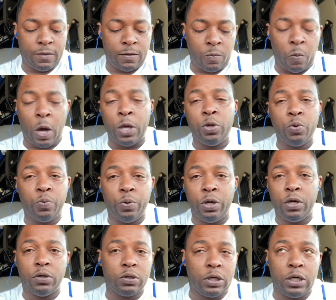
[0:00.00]
way you
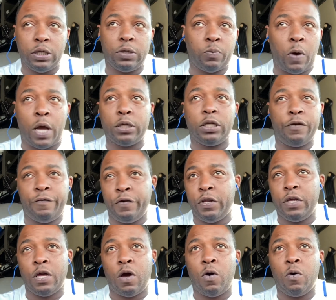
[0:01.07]
will get to watch this
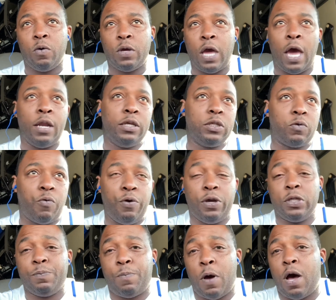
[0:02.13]
video kind of as quick
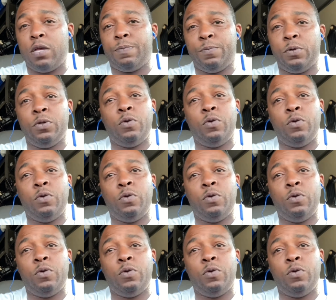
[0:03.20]
as possible,